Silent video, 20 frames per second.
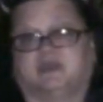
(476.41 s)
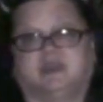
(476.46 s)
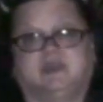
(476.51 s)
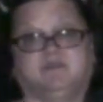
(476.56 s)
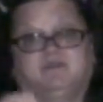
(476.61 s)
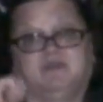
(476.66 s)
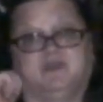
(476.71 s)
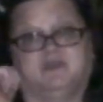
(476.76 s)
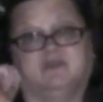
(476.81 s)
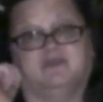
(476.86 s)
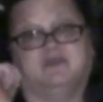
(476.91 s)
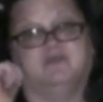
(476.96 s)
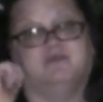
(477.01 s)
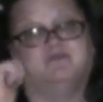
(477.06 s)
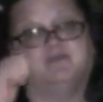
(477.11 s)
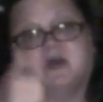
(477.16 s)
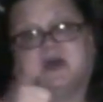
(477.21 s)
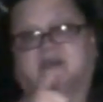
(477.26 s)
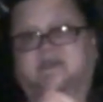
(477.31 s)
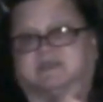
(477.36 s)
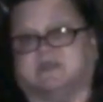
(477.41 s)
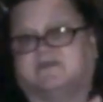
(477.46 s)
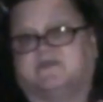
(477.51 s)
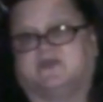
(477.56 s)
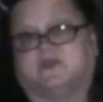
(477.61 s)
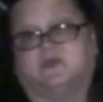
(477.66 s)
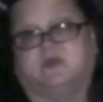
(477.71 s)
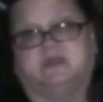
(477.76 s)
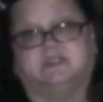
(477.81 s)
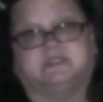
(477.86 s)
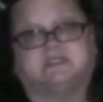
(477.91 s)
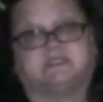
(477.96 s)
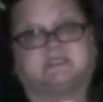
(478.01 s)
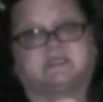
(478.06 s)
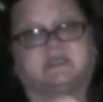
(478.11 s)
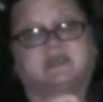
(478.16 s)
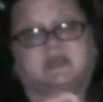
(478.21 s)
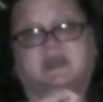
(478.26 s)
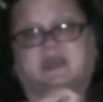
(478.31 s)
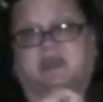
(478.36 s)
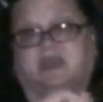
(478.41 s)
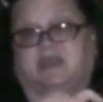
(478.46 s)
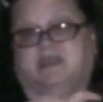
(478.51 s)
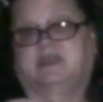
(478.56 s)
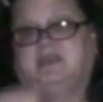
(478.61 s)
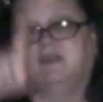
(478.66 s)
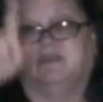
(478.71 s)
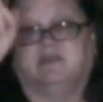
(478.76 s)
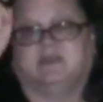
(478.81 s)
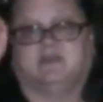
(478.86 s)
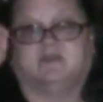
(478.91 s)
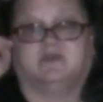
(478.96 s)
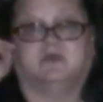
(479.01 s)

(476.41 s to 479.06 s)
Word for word: keep you positive thoughts and healing